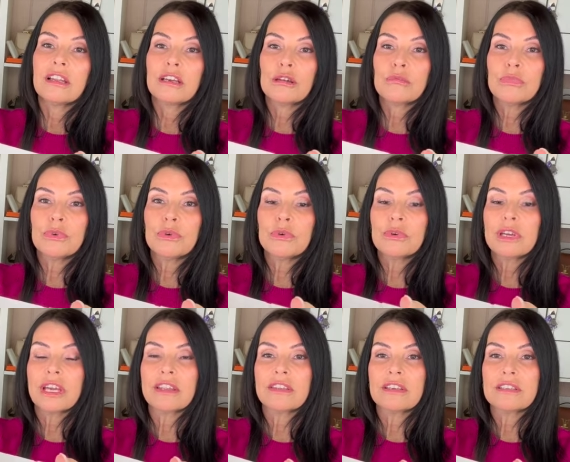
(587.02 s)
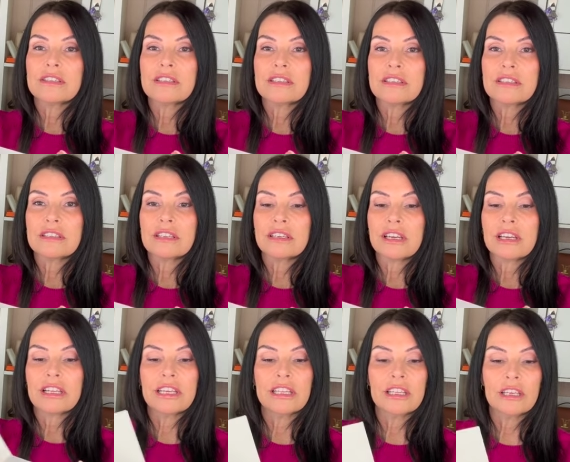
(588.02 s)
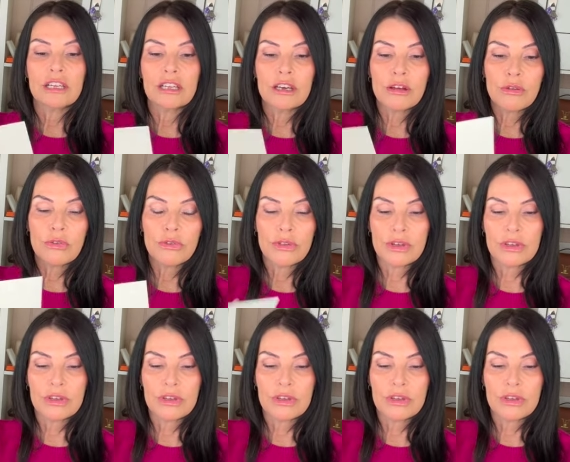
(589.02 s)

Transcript: Book, and this is like a cleaning cloth.